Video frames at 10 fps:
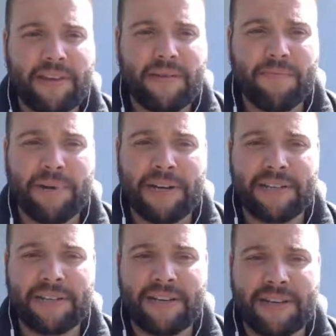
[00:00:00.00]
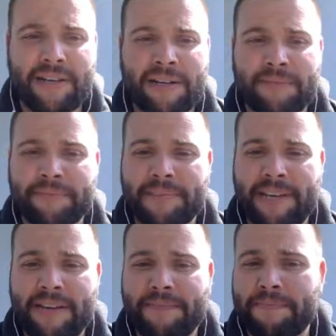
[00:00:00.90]
But
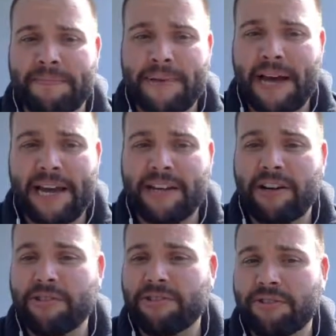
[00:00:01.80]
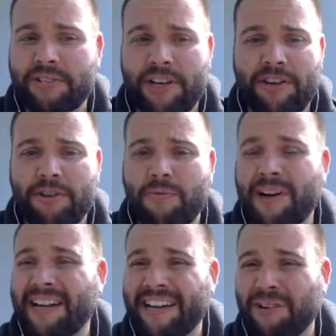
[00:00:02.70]
if I can also say, you know
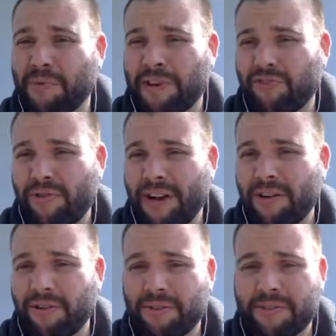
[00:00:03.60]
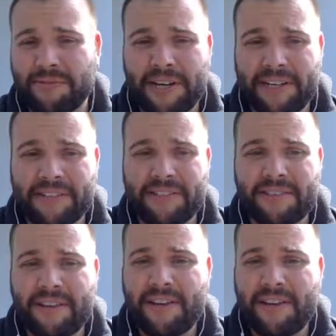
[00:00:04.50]
what, I don't want to track all those flights.